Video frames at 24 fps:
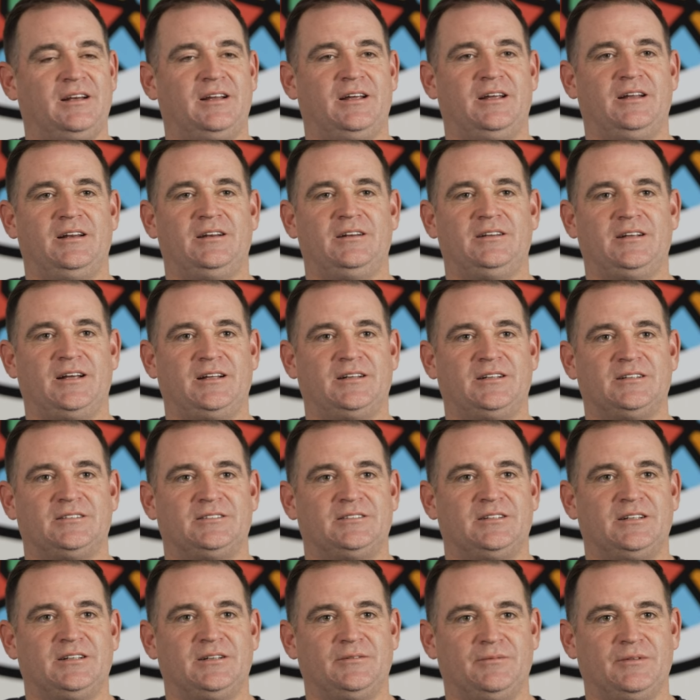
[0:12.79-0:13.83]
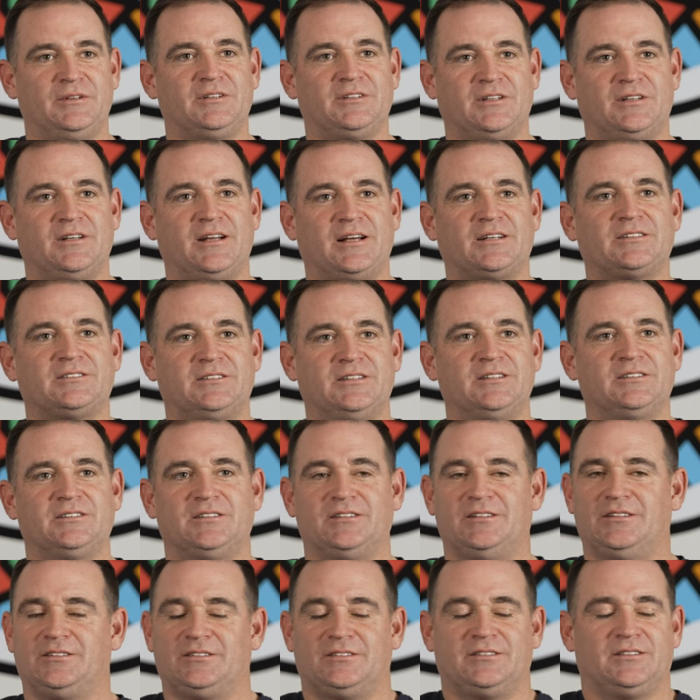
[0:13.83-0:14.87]
and take this team into the next season
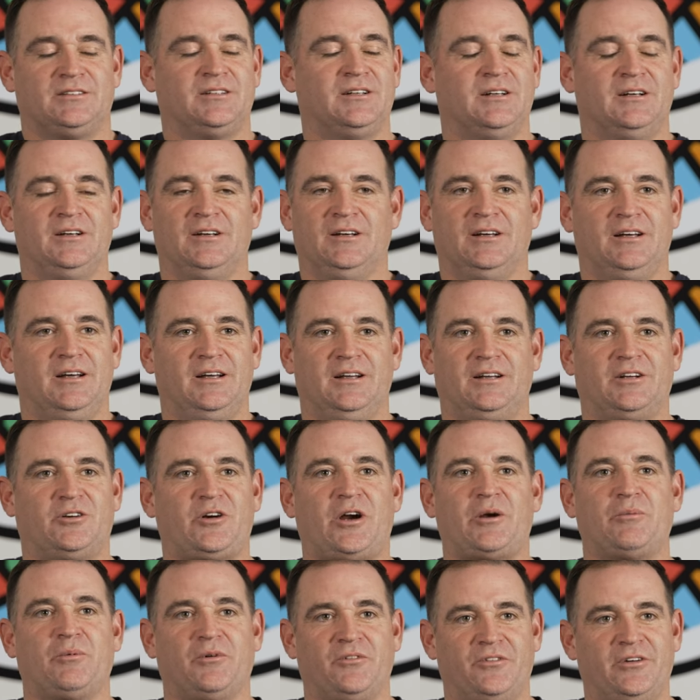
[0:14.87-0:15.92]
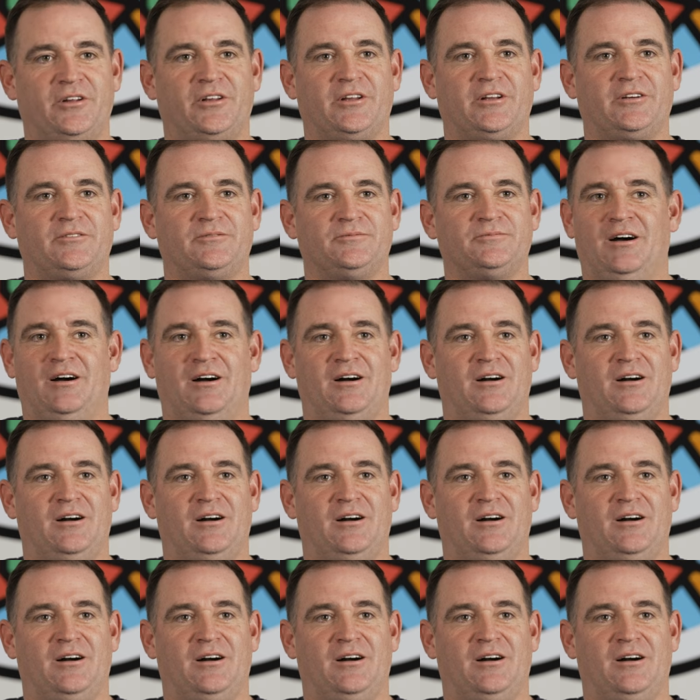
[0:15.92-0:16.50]
is an incredible feeling.